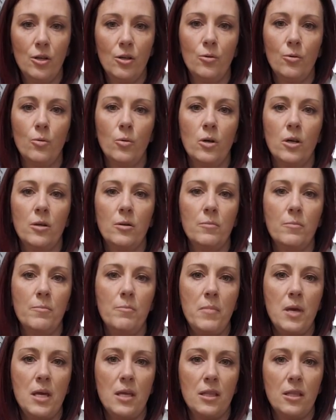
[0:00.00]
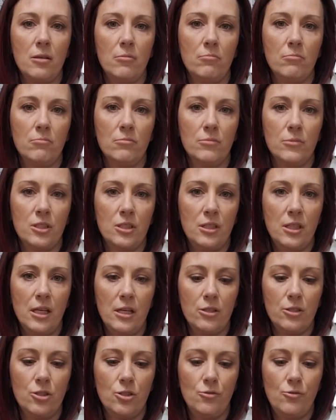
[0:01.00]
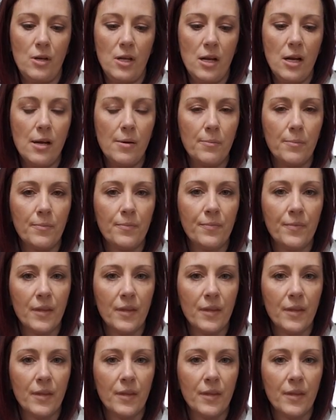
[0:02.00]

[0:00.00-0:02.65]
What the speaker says: or make them stand straight up.